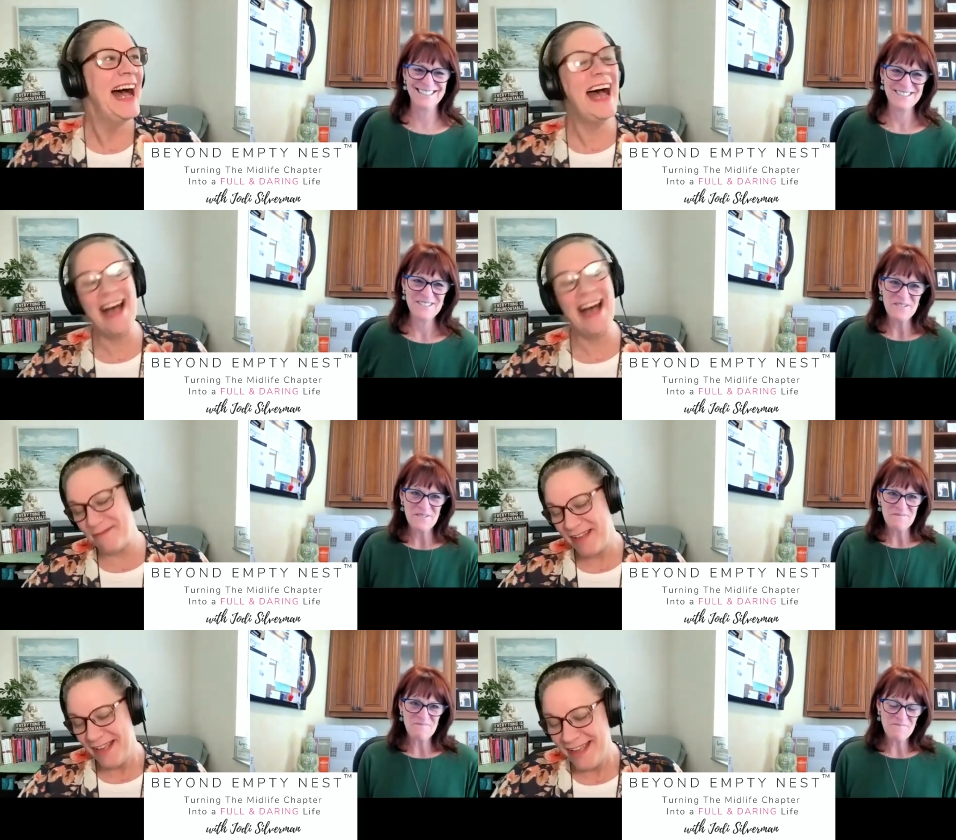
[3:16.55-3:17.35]

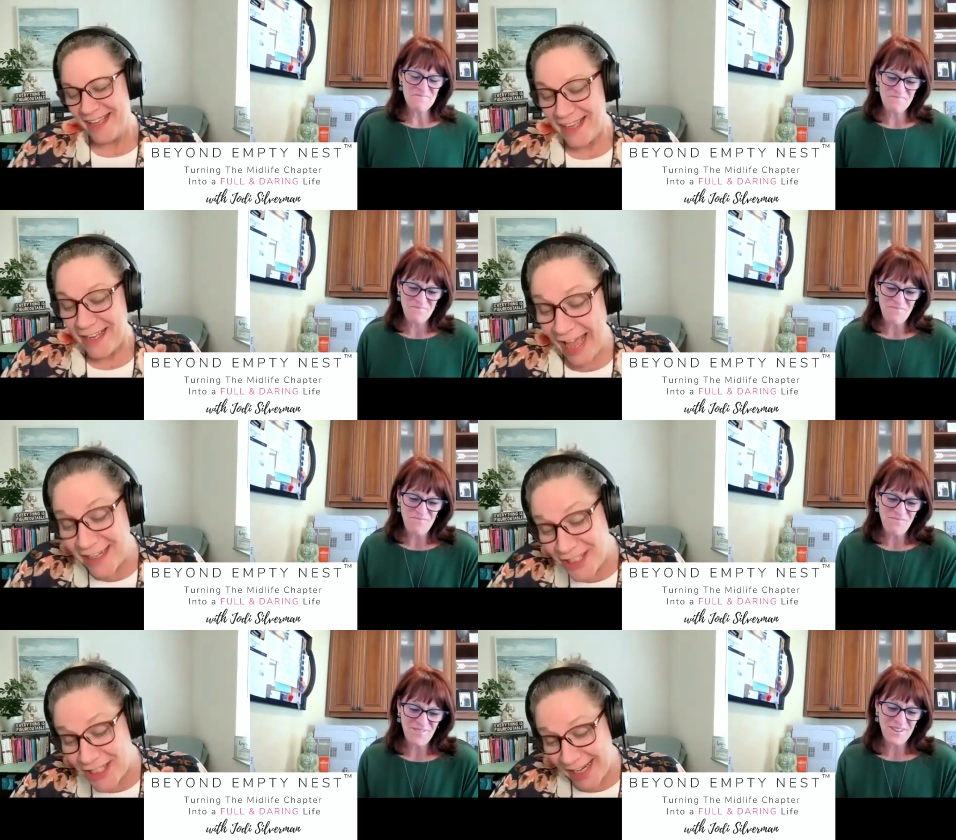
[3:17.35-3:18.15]
Speaker 1: Um,
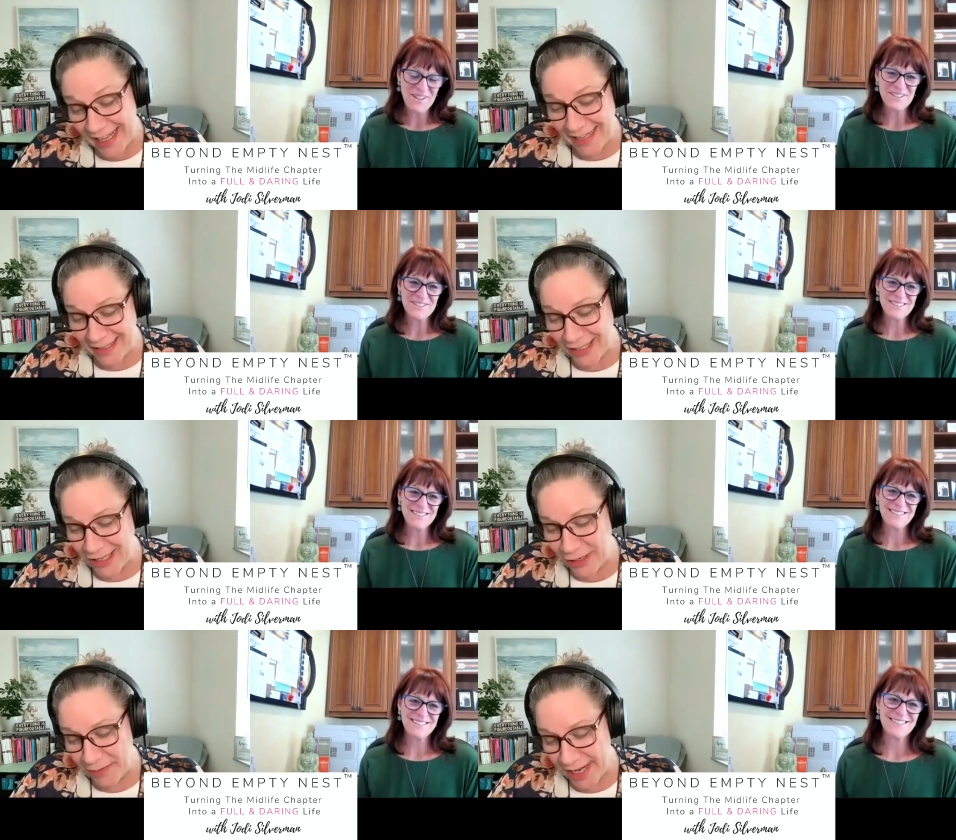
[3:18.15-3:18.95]
actually,
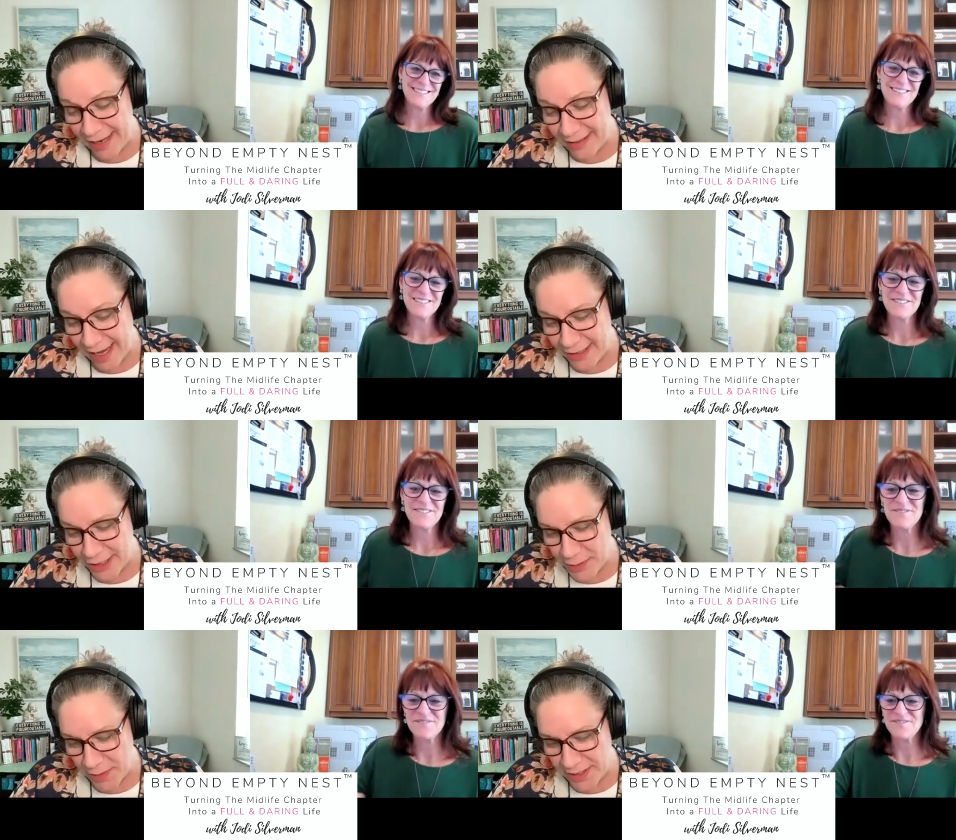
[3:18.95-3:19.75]
you know what? I, I
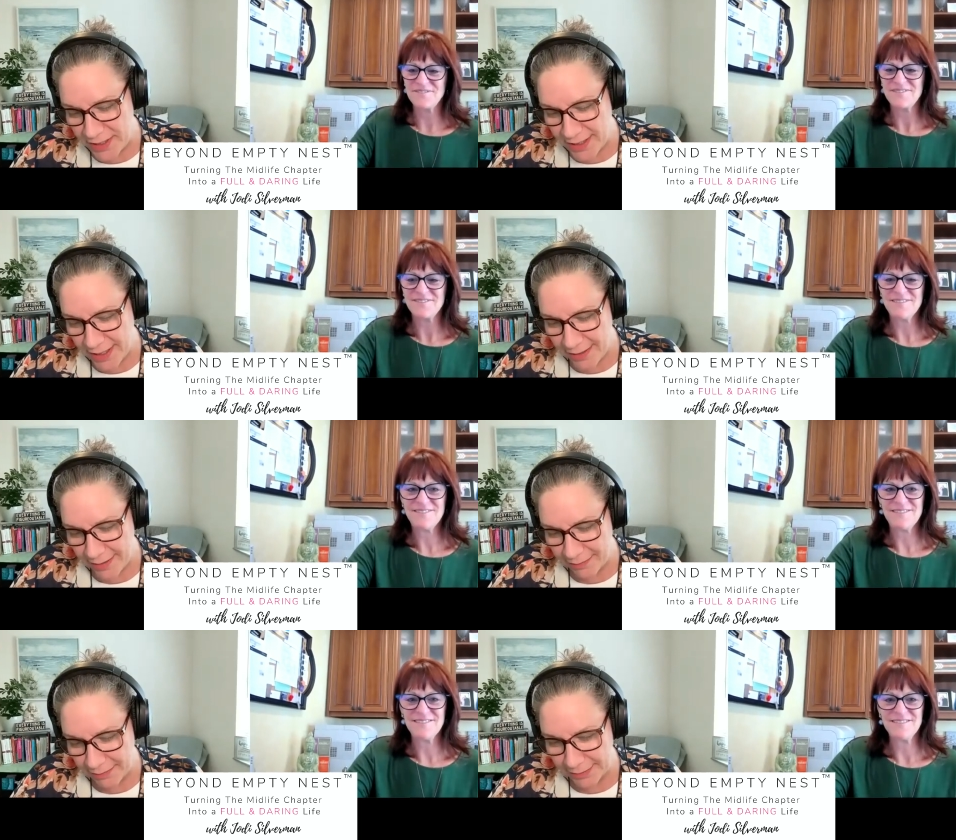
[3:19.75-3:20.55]
just want
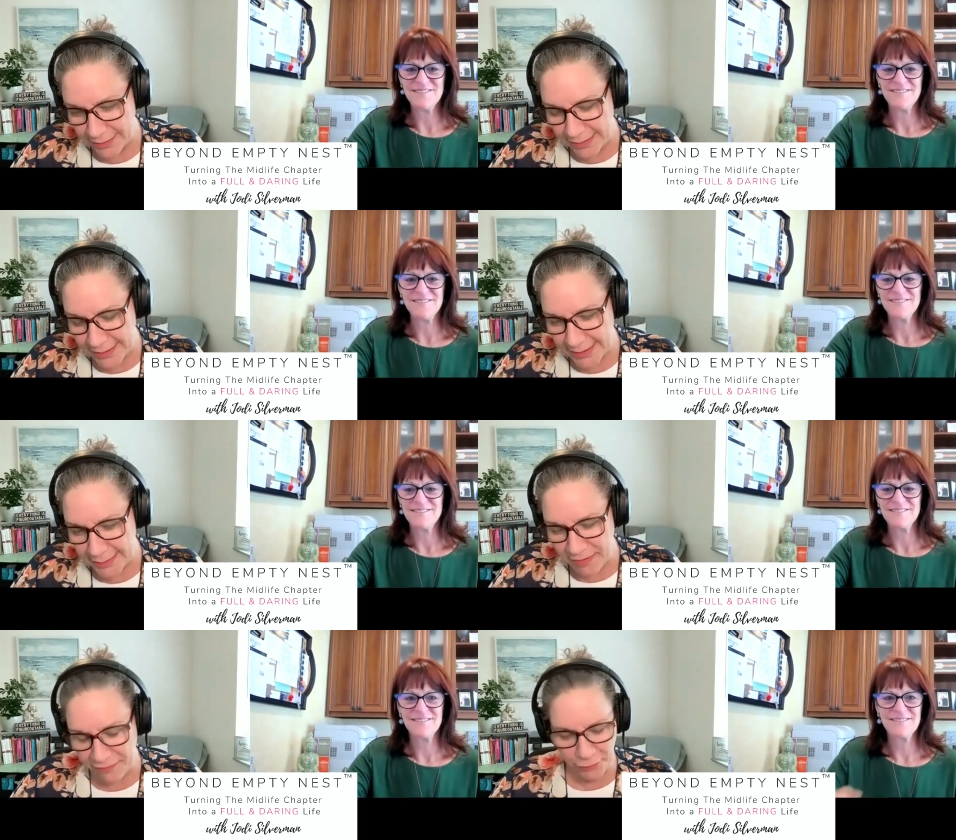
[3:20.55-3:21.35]
to,
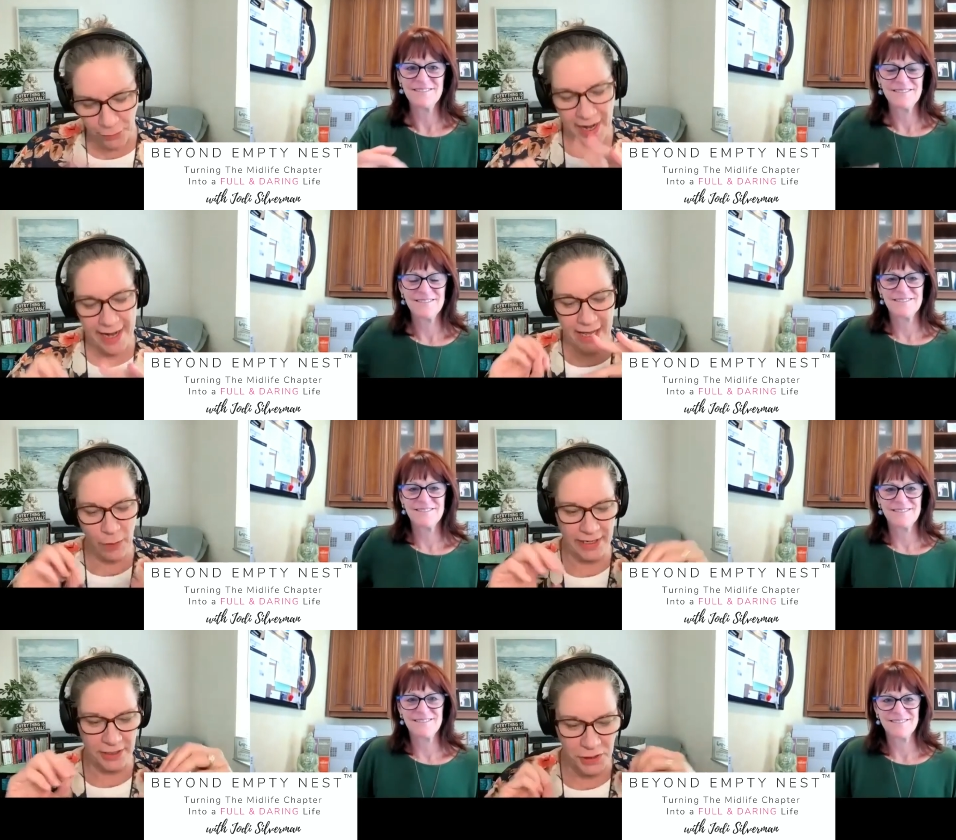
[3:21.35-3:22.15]
before I
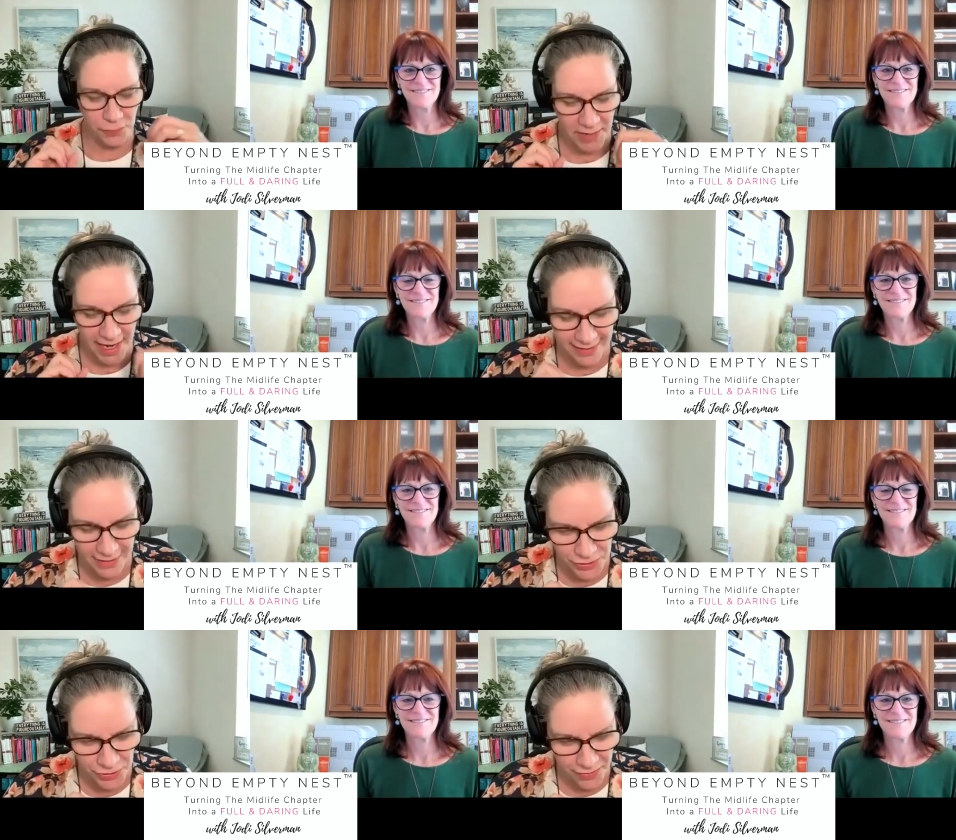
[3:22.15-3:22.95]
go into my
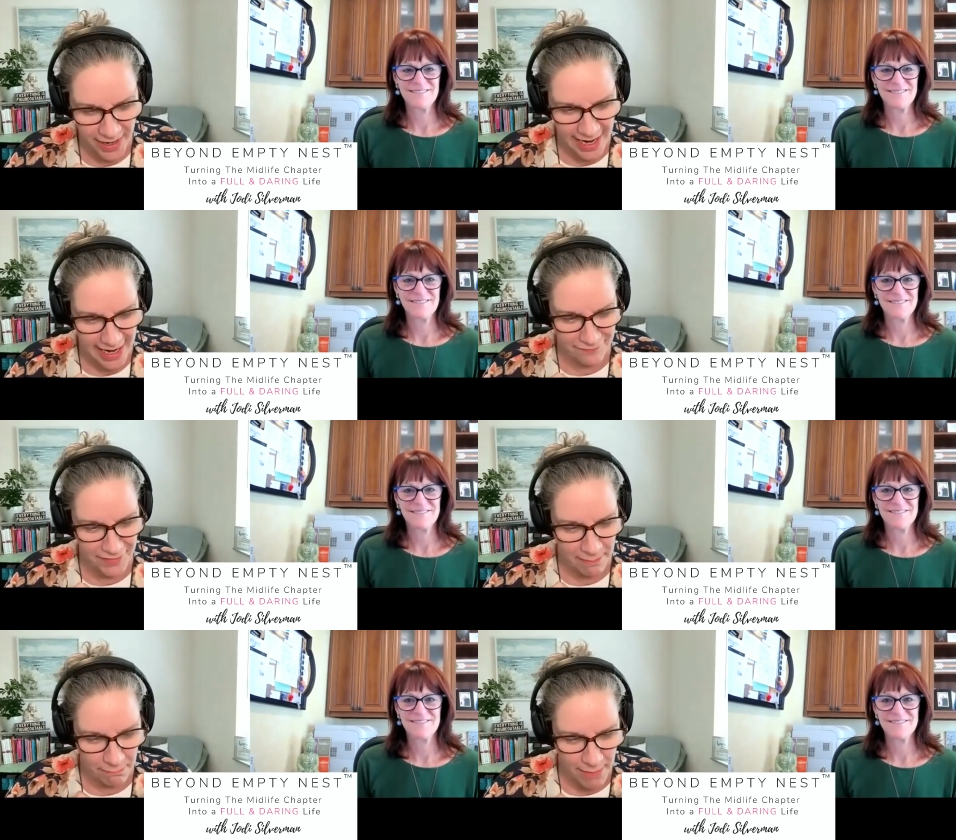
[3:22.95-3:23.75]
story, if
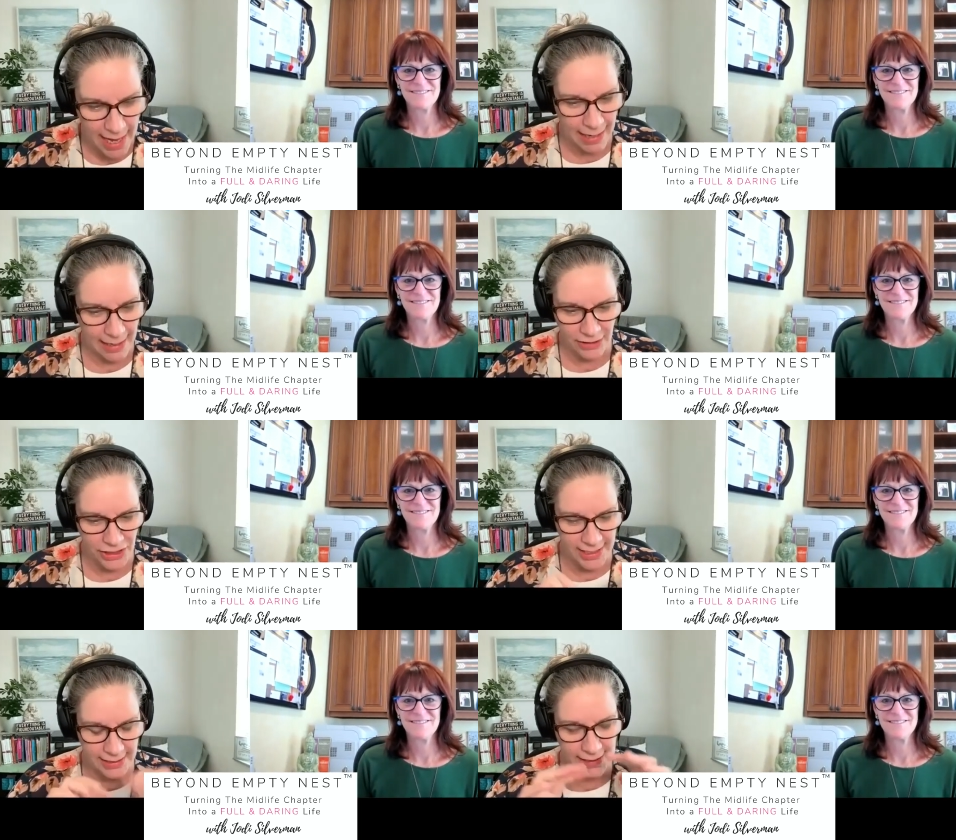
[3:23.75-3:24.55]
I may,
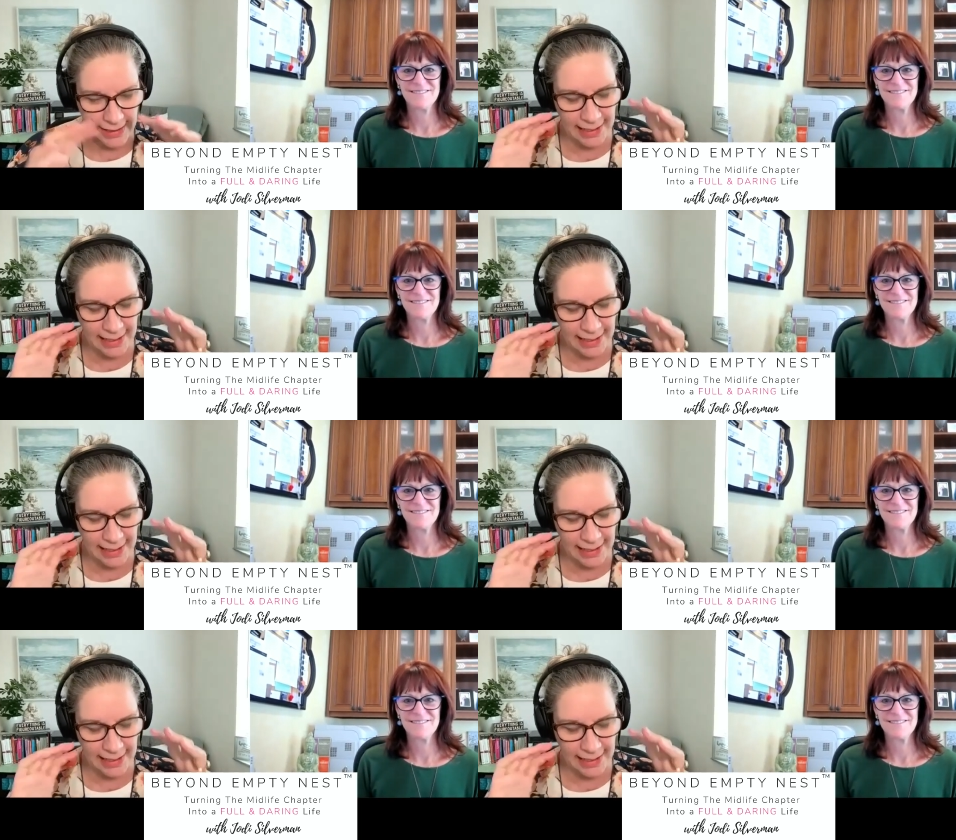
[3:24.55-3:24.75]
just